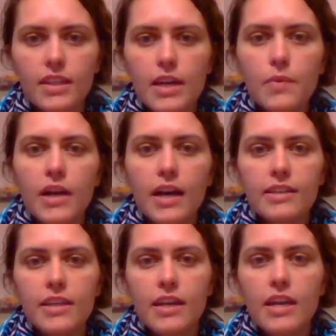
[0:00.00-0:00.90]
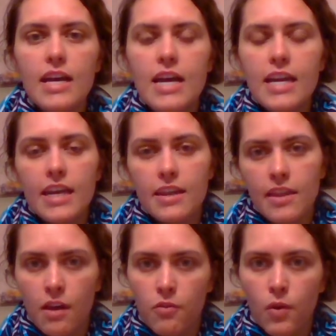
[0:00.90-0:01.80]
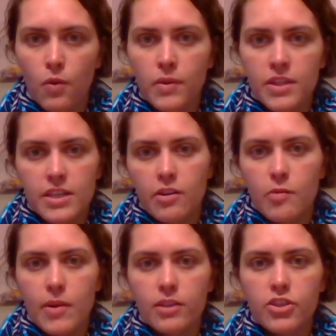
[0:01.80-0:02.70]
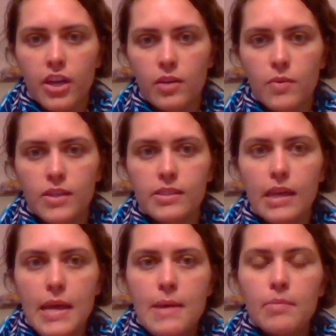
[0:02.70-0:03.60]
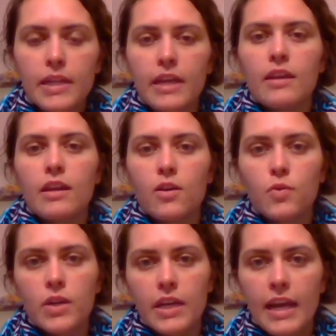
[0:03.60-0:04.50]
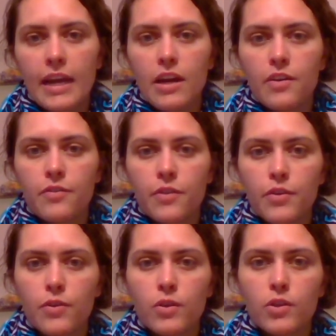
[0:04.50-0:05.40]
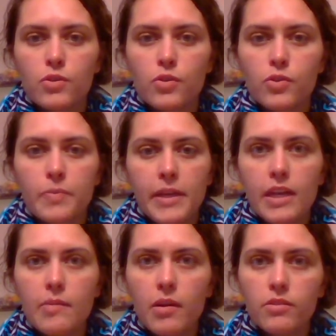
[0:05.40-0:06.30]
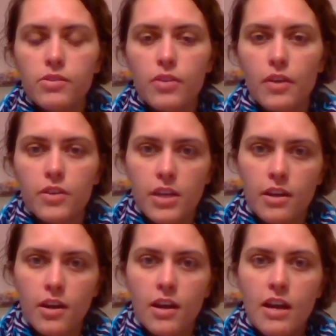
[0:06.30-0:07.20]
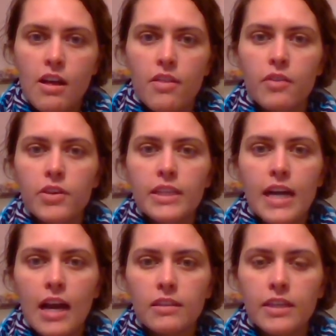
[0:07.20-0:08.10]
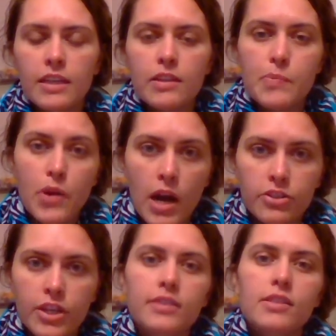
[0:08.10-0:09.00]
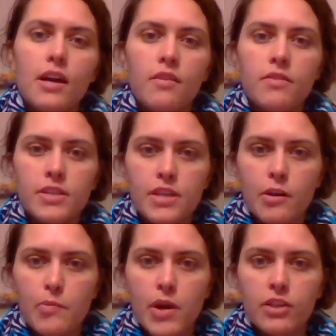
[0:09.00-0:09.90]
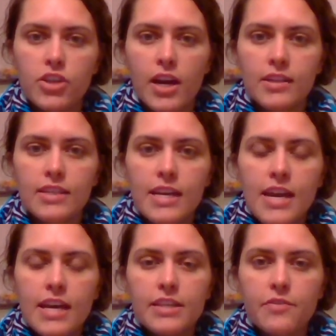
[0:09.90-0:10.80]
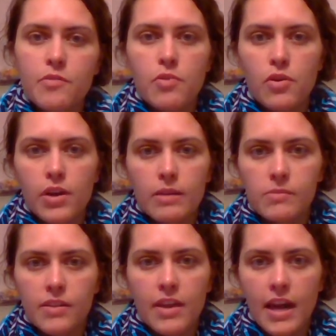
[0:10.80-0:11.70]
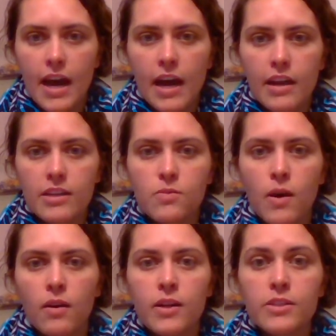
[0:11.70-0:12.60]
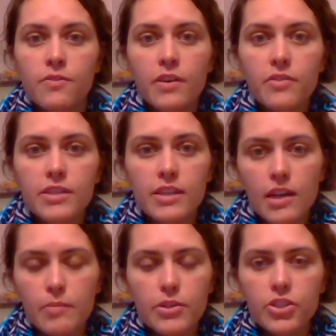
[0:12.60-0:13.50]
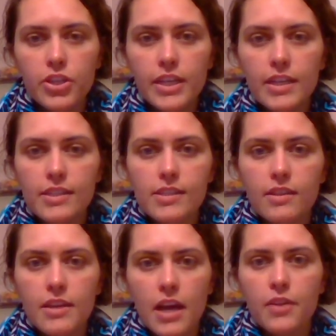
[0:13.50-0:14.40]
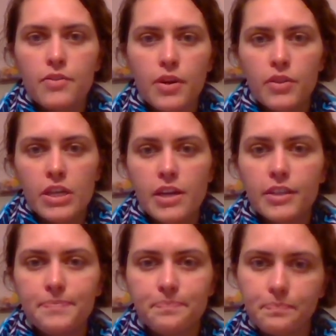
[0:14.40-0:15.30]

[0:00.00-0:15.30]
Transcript: And what I did in that role with the Terra Project was plan and coordinate a few social media posts throughout the year that really highlighted the projects of the Terra Project and different programs that they had, as well as fundraising opportunities that they had throughout the year.